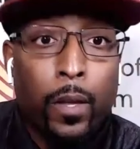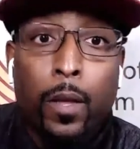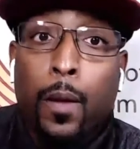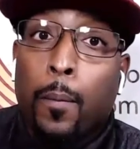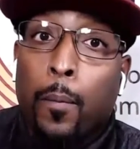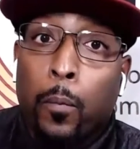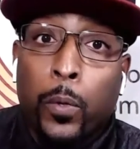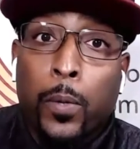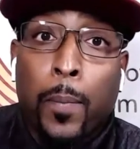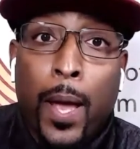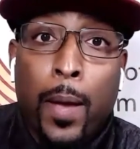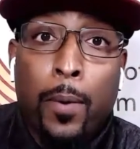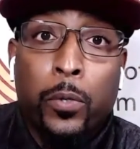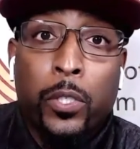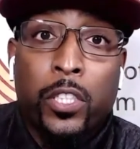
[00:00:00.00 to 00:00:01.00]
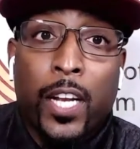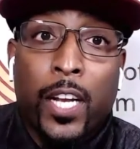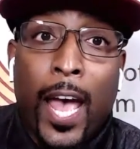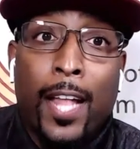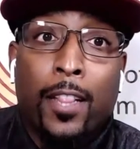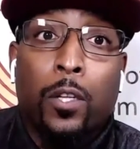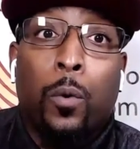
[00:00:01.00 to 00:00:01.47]
Maybe we should have
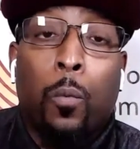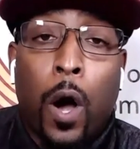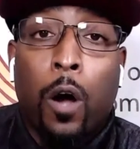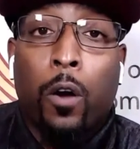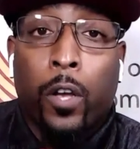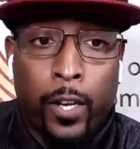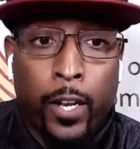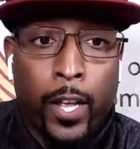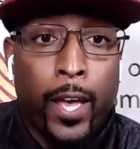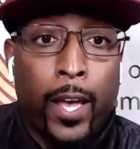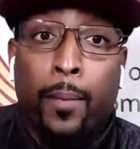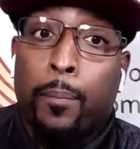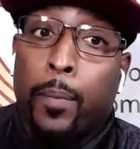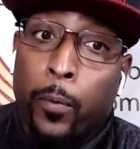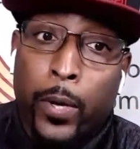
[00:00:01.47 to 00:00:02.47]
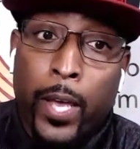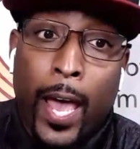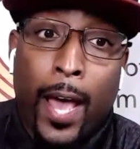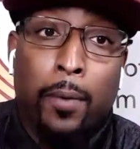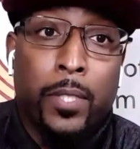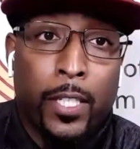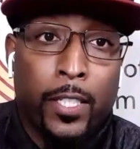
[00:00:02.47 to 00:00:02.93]
had them walking dead, but we had
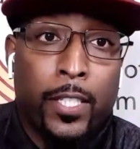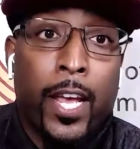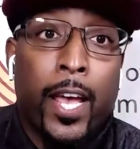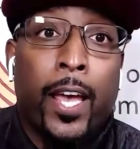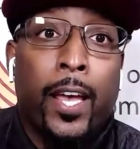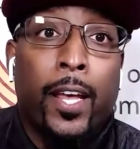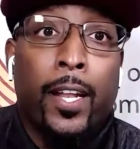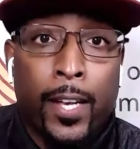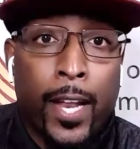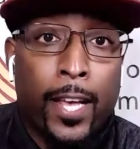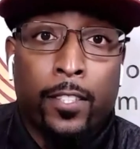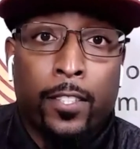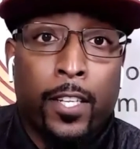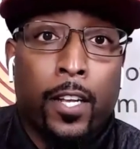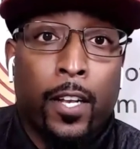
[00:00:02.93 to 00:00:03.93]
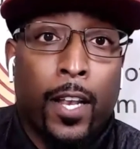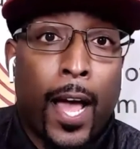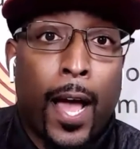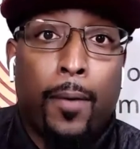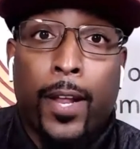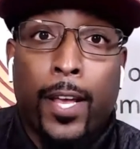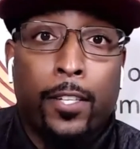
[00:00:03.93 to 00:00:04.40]
them just dead. They still
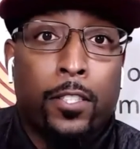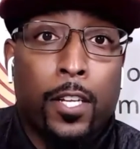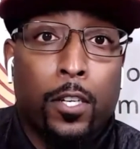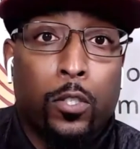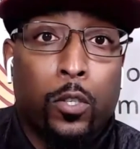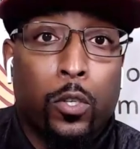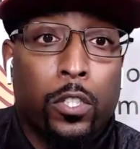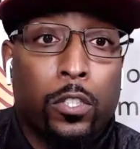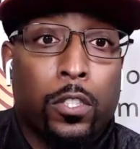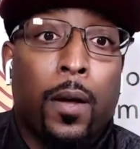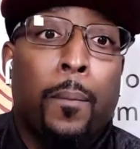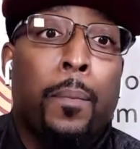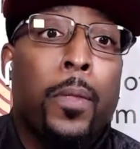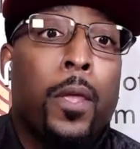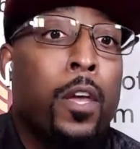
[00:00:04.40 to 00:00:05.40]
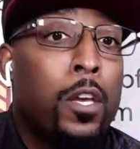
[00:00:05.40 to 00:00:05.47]
alive. They still doing something.